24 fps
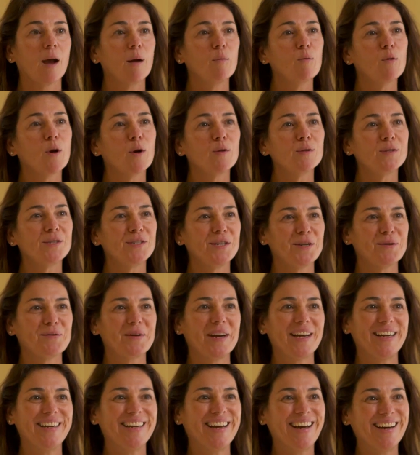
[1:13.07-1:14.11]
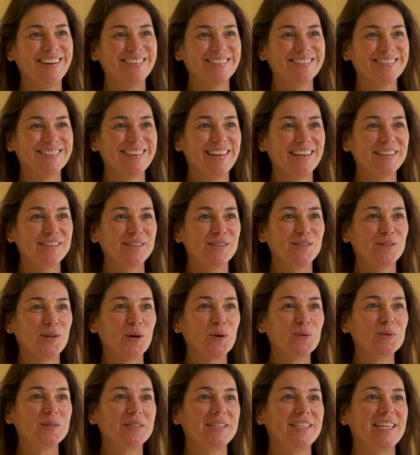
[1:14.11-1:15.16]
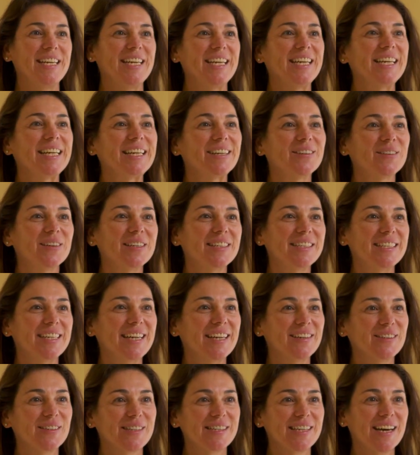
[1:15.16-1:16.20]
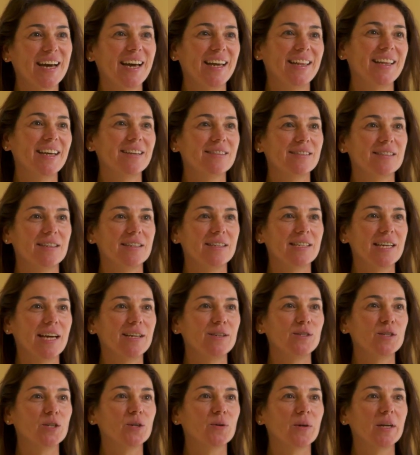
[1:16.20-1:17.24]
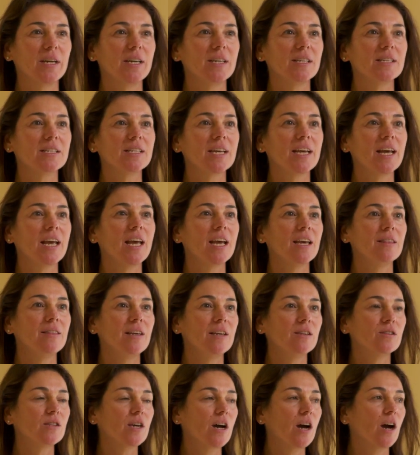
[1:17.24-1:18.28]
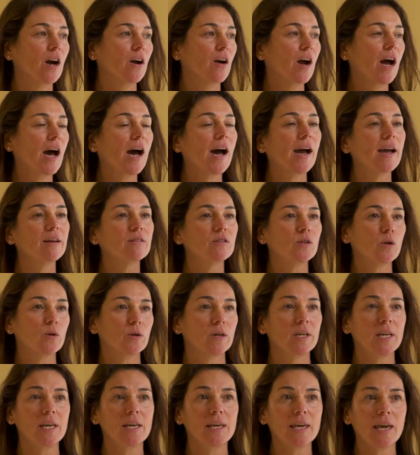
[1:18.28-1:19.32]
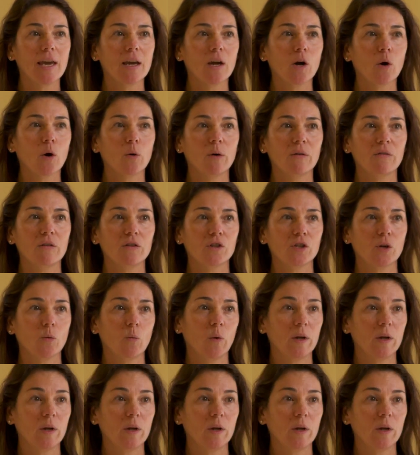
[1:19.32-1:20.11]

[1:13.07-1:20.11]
I'm roasting right now. It's toasty. What is it outside? Less than 10 degrees. These are high solar heat gain coefficient